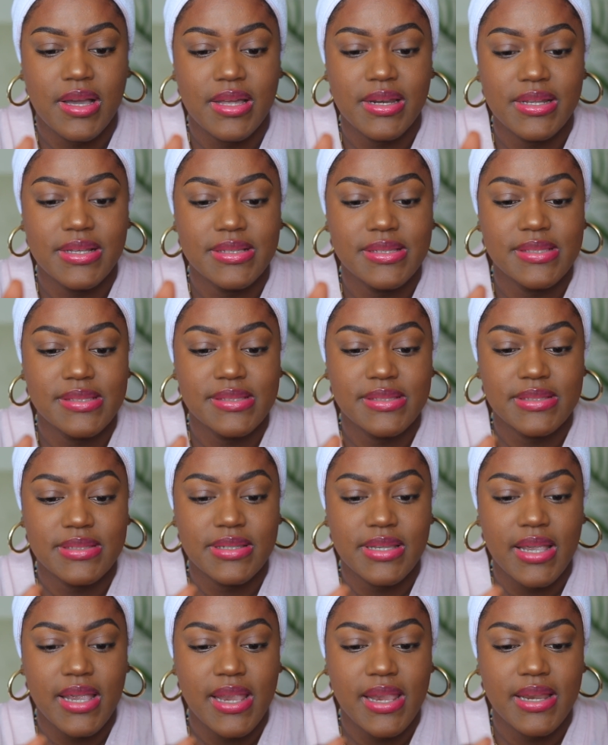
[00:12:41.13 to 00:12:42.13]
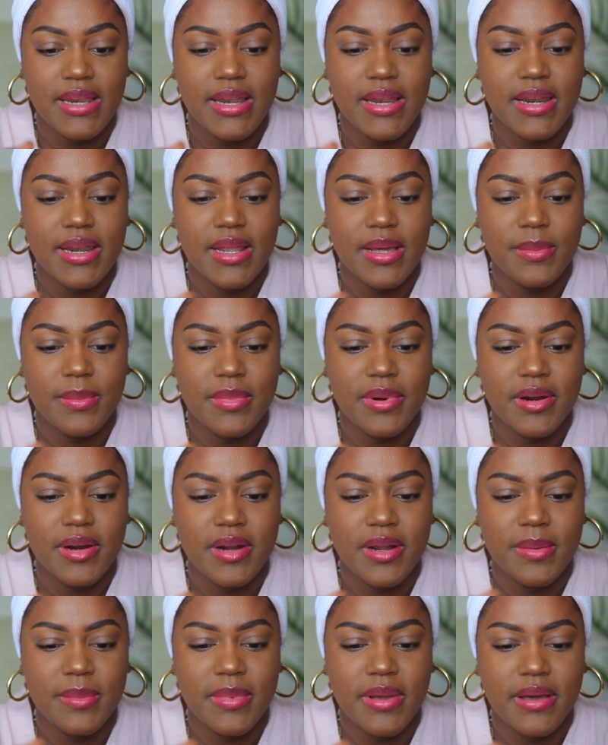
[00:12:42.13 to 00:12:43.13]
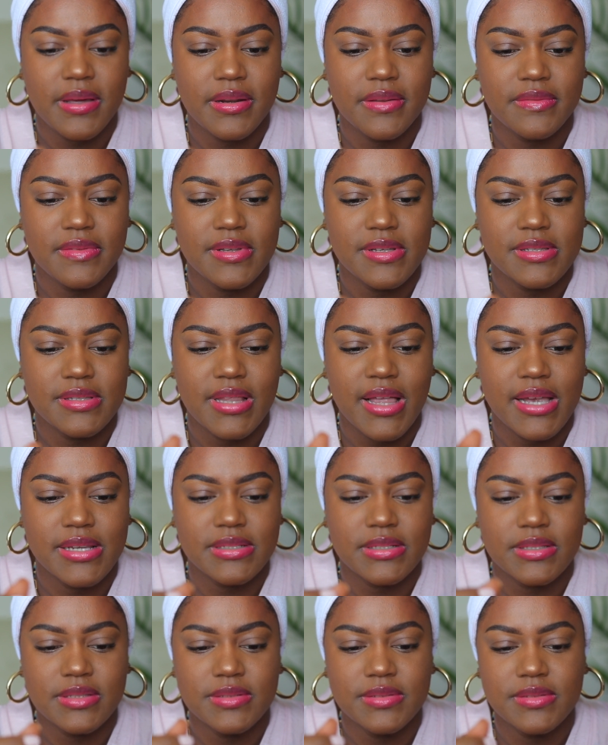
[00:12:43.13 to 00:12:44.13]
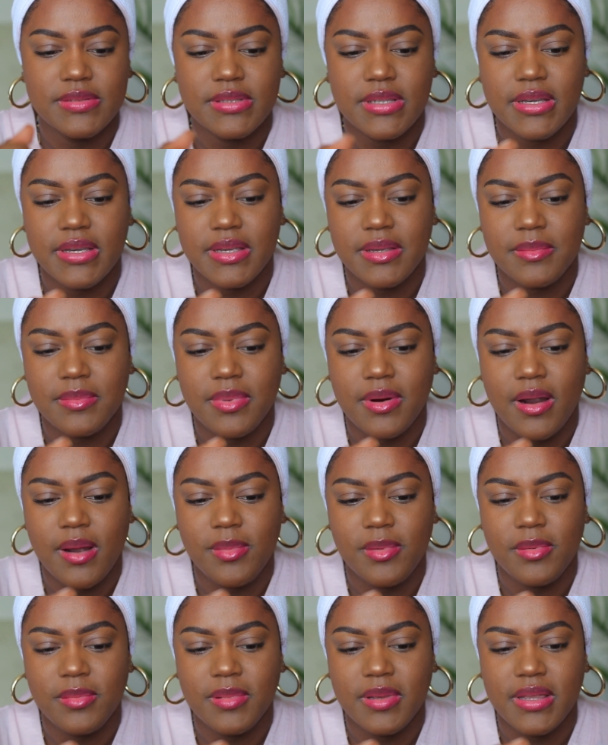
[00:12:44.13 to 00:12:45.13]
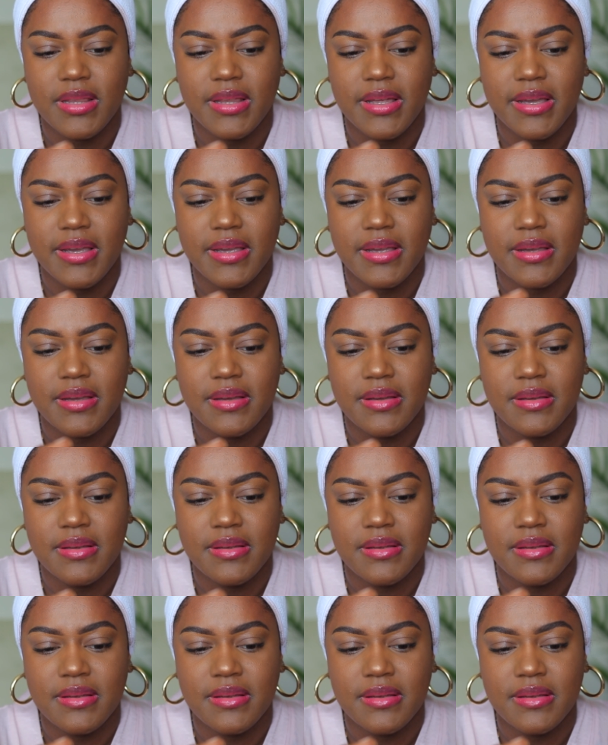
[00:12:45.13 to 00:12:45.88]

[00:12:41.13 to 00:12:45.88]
an insane number amount of these lash glues, like probably like